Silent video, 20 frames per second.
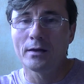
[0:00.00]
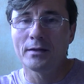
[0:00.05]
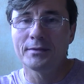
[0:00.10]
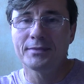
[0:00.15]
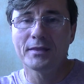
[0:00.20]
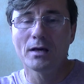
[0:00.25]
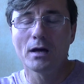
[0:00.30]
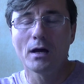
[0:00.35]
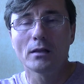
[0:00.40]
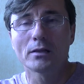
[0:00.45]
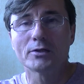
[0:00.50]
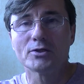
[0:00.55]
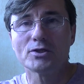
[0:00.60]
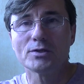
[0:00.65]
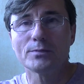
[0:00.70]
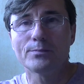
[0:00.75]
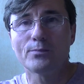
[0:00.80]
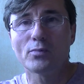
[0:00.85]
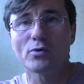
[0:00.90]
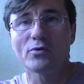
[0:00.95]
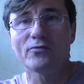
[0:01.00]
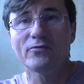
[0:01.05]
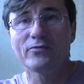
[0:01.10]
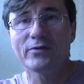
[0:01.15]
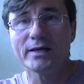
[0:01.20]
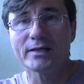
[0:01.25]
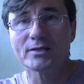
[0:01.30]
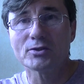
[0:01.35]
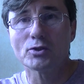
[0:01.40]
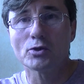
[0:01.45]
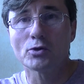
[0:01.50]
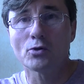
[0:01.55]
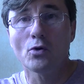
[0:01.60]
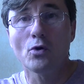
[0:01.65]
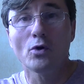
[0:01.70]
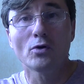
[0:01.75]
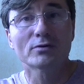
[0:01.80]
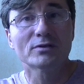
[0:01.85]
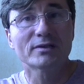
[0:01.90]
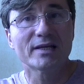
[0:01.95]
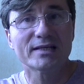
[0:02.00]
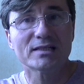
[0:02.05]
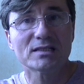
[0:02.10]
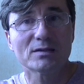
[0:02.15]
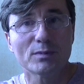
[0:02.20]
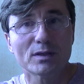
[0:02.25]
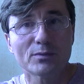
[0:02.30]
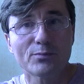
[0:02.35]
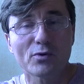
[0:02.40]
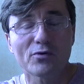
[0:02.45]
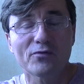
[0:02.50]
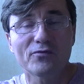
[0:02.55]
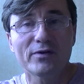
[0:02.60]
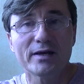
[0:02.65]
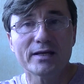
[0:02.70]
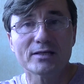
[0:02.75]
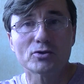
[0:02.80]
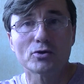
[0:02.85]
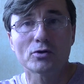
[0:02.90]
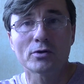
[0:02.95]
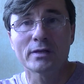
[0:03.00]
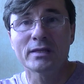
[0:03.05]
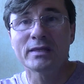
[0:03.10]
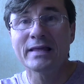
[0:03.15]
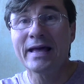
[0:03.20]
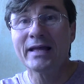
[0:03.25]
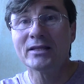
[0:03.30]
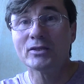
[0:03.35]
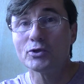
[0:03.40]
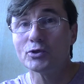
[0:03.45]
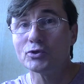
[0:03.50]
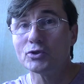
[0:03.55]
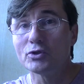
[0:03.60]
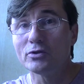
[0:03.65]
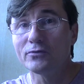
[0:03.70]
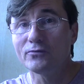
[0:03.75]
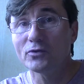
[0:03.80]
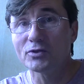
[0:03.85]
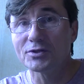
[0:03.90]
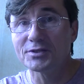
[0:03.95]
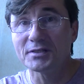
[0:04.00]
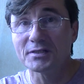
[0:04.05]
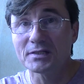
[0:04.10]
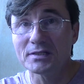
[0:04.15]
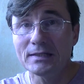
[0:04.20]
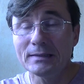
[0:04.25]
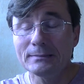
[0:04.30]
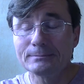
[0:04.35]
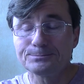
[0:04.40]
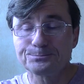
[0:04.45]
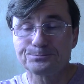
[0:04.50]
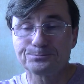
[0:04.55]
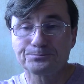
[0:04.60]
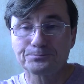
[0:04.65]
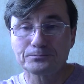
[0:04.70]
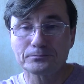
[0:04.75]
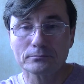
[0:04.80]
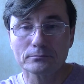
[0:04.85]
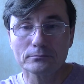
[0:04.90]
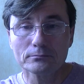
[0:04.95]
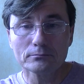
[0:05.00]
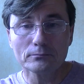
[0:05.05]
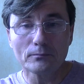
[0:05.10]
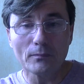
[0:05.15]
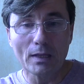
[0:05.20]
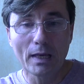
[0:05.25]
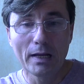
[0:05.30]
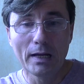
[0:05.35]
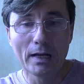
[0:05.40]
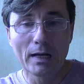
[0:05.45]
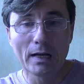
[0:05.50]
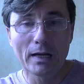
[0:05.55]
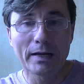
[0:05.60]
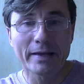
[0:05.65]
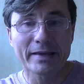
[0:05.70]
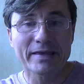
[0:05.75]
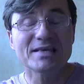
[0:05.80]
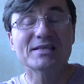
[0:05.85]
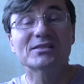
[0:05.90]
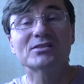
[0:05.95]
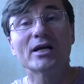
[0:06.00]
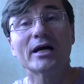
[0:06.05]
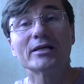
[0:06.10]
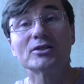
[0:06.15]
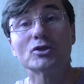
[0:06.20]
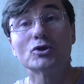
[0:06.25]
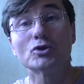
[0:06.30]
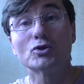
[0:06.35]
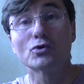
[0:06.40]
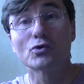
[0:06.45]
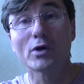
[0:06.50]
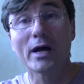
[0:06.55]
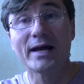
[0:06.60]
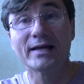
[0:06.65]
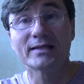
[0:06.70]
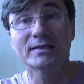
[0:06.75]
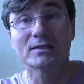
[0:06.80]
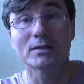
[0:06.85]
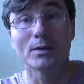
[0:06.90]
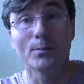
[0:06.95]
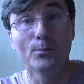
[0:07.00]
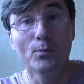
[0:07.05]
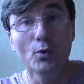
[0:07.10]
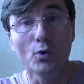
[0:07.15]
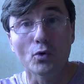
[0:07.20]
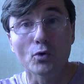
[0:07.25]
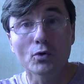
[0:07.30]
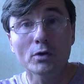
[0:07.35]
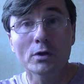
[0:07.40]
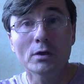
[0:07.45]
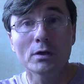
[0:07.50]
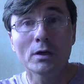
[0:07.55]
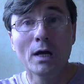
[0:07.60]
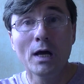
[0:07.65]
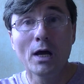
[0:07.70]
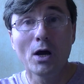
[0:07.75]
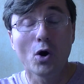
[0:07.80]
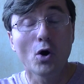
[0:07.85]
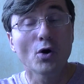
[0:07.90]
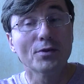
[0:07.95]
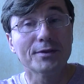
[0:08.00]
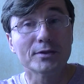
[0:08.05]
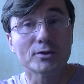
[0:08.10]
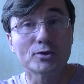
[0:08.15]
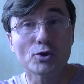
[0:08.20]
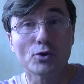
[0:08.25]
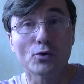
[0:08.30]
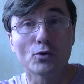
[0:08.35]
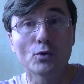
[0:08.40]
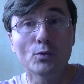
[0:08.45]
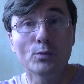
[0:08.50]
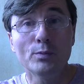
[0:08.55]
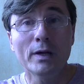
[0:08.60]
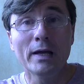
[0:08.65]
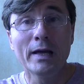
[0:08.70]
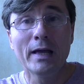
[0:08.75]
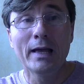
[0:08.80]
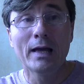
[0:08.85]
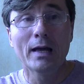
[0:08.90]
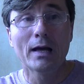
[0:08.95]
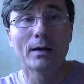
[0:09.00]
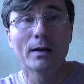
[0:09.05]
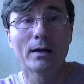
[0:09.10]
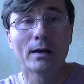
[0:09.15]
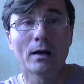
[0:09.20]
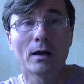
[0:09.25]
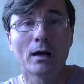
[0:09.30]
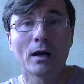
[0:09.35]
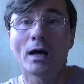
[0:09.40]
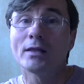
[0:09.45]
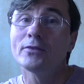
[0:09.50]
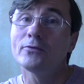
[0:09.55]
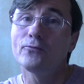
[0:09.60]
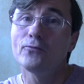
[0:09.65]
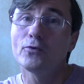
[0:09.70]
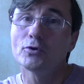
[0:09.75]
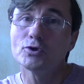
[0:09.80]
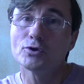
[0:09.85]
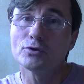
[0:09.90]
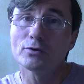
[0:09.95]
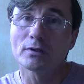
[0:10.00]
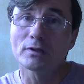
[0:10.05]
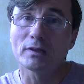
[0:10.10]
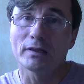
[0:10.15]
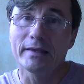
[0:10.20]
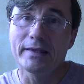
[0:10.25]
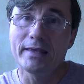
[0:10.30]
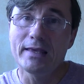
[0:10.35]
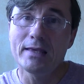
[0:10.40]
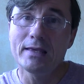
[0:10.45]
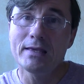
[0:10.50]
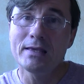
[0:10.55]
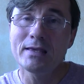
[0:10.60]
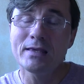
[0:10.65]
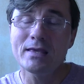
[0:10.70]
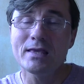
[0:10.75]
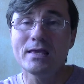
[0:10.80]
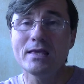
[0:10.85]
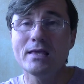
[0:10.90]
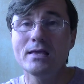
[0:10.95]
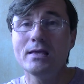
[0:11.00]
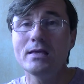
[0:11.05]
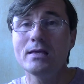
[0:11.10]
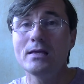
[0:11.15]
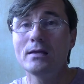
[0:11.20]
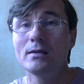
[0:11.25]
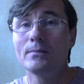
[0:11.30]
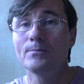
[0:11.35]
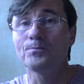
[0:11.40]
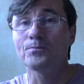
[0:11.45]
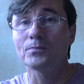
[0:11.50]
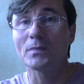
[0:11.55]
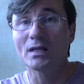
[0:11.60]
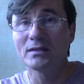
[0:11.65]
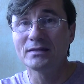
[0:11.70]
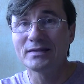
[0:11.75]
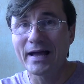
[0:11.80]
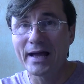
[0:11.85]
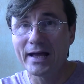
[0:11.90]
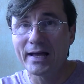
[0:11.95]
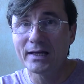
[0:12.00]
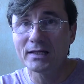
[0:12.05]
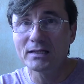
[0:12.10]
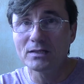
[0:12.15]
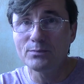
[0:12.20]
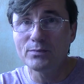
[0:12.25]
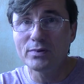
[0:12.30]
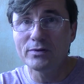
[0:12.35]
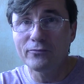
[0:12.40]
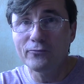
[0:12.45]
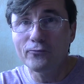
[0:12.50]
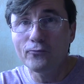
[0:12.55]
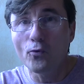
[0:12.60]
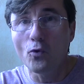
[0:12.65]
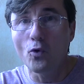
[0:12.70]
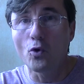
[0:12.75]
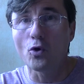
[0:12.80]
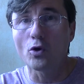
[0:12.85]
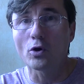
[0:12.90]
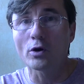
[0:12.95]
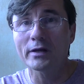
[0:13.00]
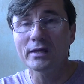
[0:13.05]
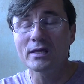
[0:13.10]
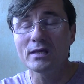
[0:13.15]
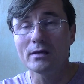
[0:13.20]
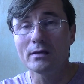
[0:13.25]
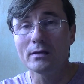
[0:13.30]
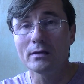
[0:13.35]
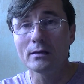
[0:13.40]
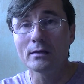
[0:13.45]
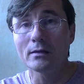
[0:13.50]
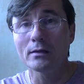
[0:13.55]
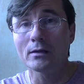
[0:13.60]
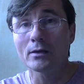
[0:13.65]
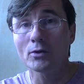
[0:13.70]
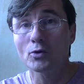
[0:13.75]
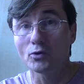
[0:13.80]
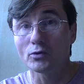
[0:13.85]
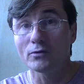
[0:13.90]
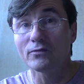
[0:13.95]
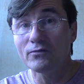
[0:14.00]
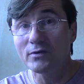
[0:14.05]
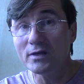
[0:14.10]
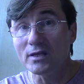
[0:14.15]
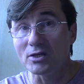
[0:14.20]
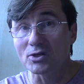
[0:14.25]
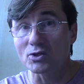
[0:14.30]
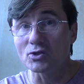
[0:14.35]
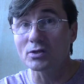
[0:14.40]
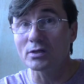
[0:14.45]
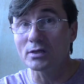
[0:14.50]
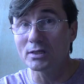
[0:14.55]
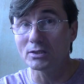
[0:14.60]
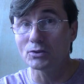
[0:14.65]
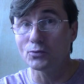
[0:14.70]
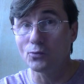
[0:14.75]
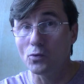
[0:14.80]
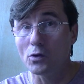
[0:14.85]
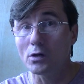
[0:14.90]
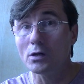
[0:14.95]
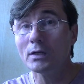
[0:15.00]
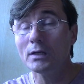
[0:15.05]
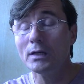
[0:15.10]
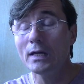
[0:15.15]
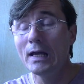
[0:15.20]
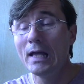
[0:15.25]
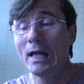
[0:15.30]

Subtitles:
theology professor, Old Testament professor in Andrews University. He started to write a book on the Job. Unfortunately, he died before he could finish his work,